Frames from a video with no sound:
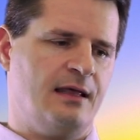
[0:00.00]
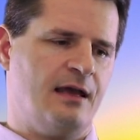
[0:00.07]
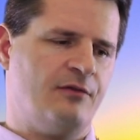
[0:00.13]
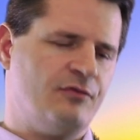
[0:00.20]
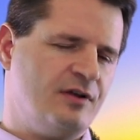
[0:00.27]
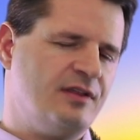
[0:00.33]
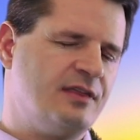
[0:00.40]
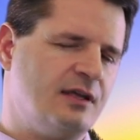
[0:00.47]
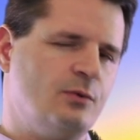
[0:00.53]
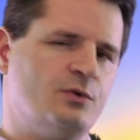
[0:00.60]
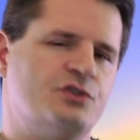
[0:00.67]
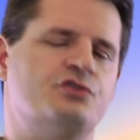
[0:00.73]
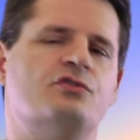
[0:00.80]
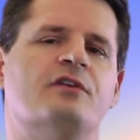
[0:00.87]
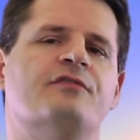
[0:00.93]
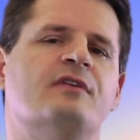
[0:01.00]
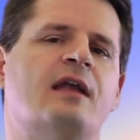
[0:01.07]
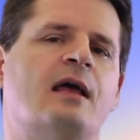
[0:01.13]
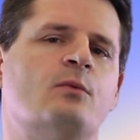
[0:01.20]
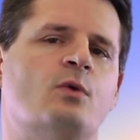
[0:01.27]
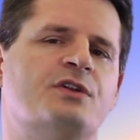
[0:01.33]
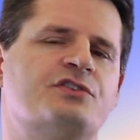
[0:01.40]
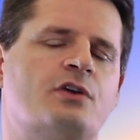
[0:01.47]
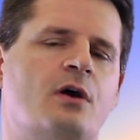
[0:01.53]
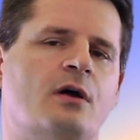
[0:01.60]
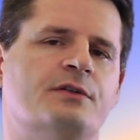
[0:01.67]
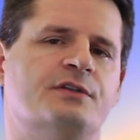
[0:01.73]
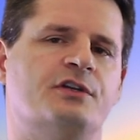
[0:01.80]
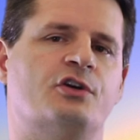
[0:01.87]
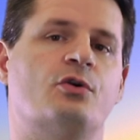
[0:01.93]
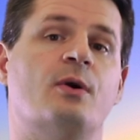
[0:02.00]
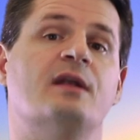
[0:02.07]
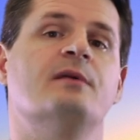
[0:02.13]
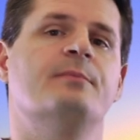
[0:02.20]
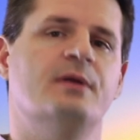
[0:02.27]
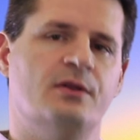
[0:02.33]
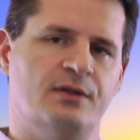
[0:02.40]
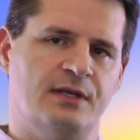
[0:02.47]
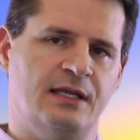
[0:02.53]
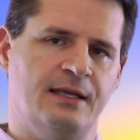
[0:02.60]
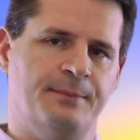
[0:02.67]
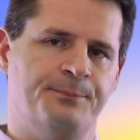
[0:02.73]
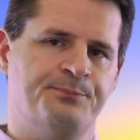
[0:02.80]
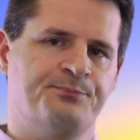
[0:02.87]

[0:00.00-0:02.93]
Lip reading: everything was driven on what's called credibility.